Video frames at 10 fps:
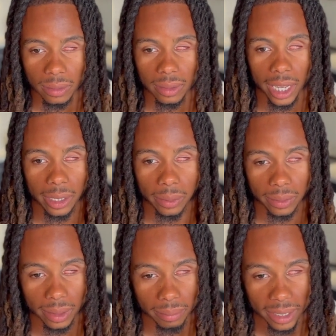And I know
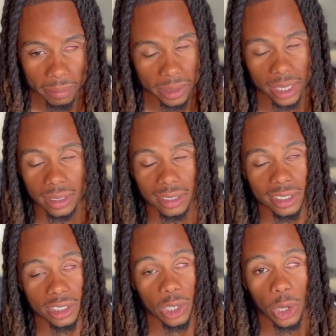them chances
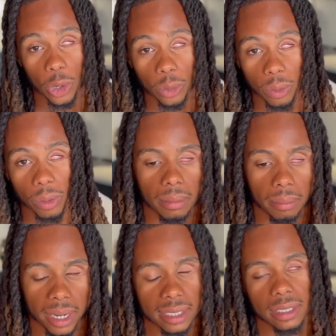is low,
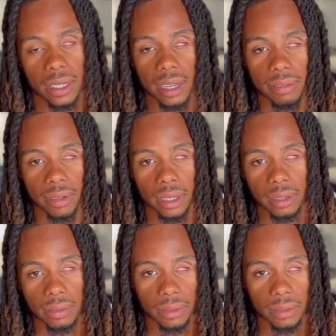but I still have faith.